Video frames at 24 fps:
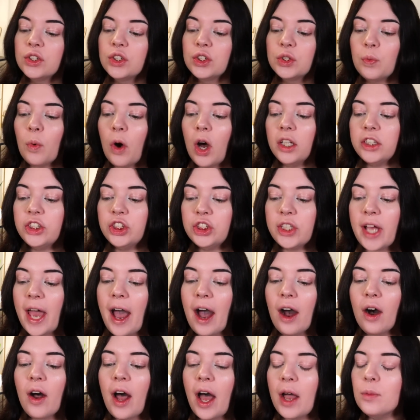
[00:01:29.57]
Swatched
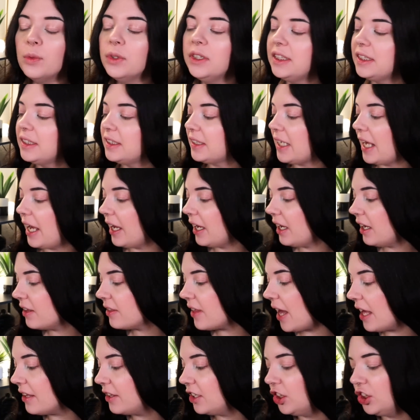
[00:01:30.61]
out, I would say
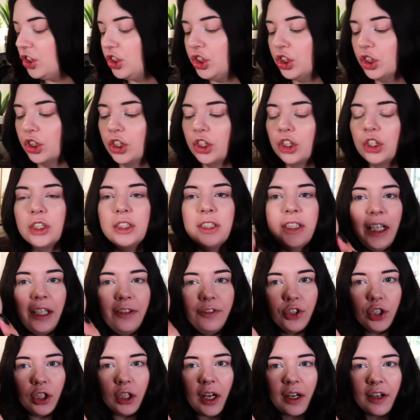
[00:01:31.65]
that the Sugar
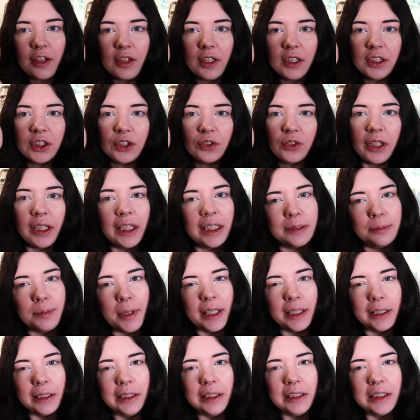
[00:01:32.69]
Savior out of these three is
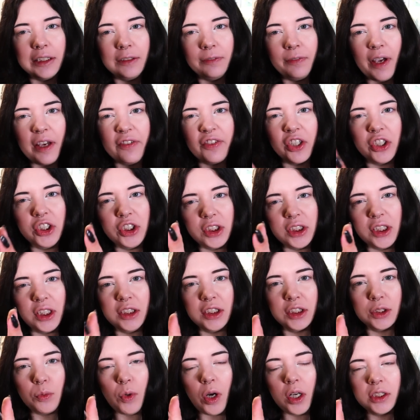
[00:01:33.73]
my least favorite. Just
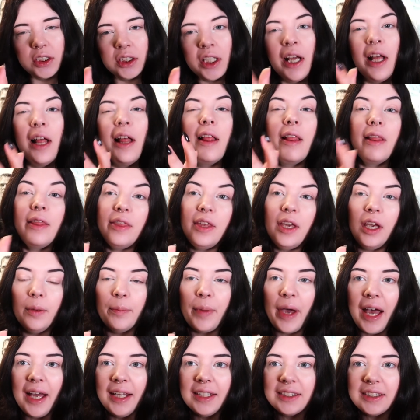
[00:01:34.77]
didn't swatch the
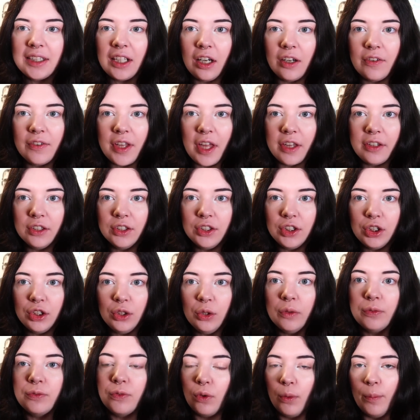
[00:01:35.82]
best. However, the other
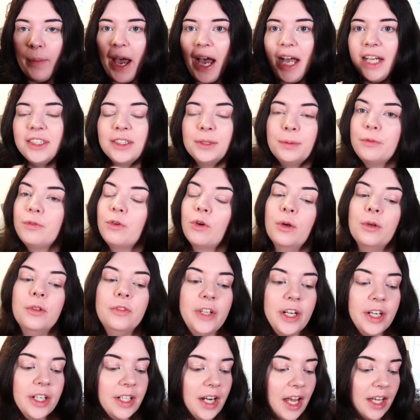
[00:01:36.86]
two for mattes performed
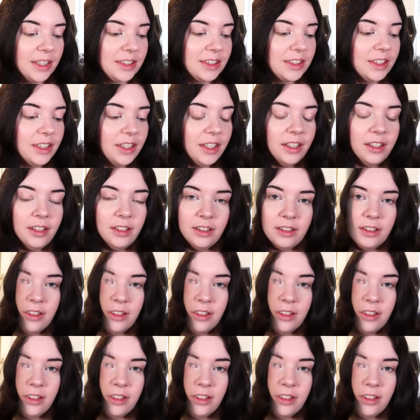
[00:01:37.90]
very nicely.